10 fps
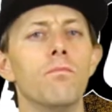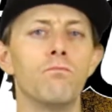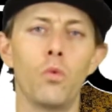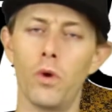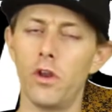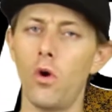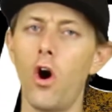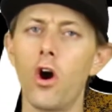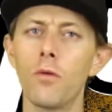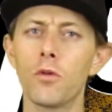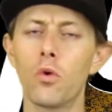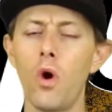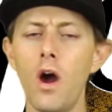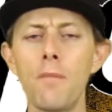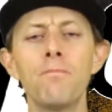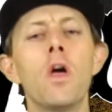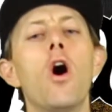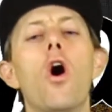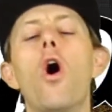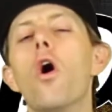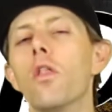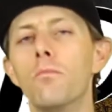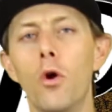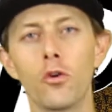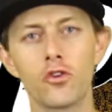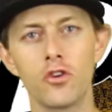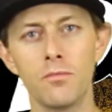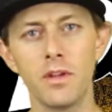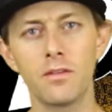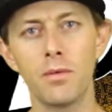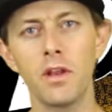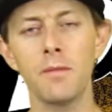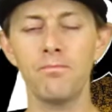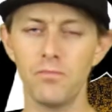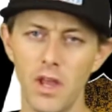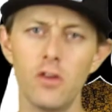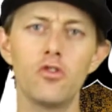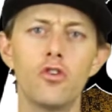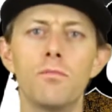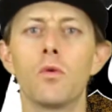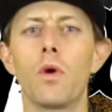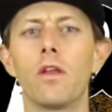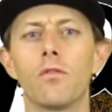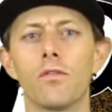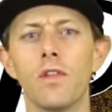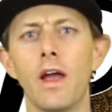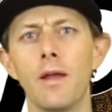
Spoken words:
When you arm the quad, all the motors should be spinning and you should be ready for flight.